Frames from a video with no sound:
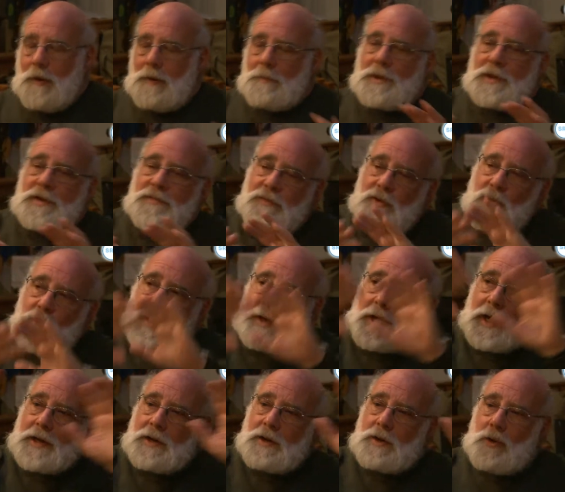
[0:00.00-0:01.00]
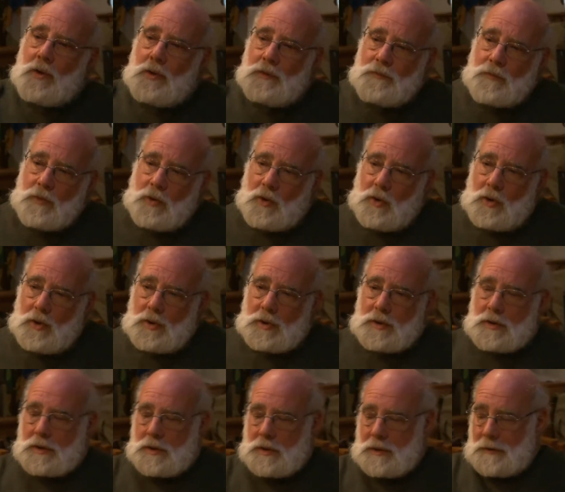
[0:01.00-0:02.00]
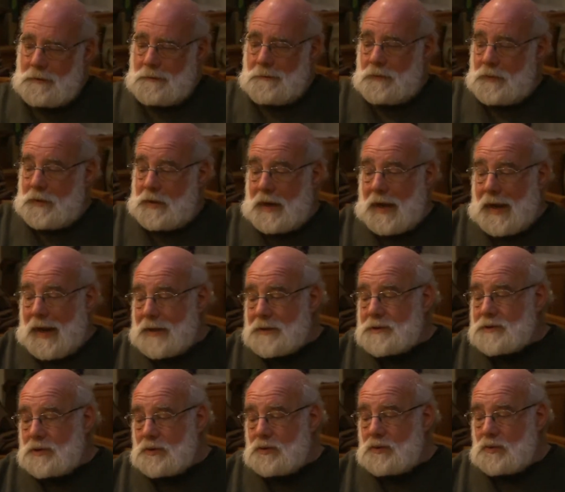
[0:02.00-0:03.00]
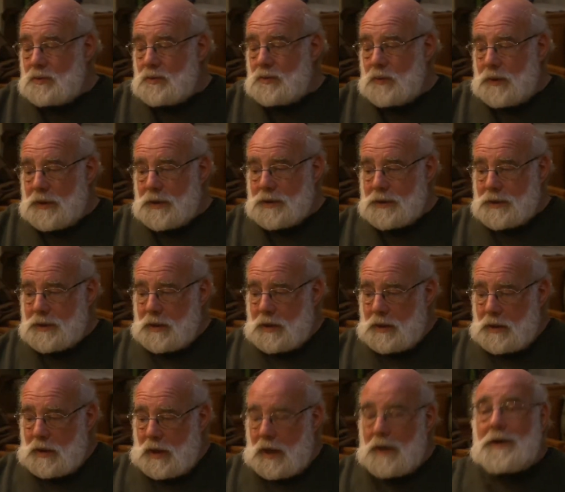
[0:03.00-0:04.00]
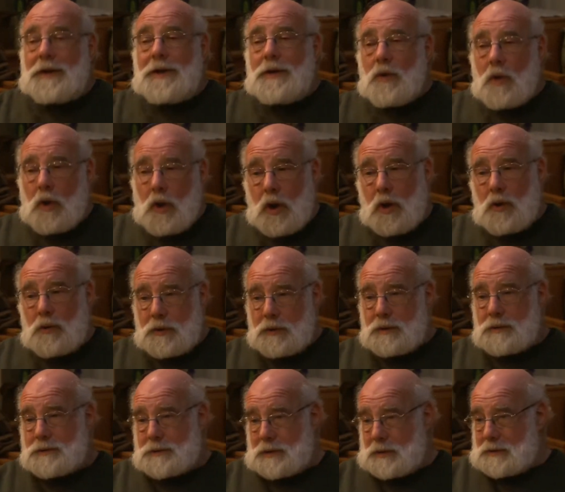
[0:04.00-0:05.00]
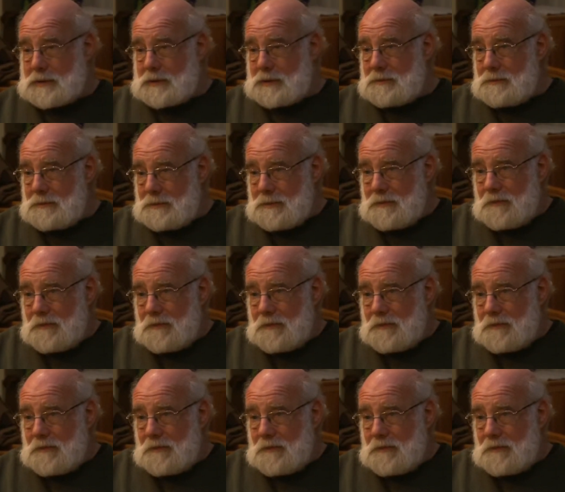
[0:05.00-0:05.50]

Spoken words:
But if you look at it overall, it has to do with a neo-colonial system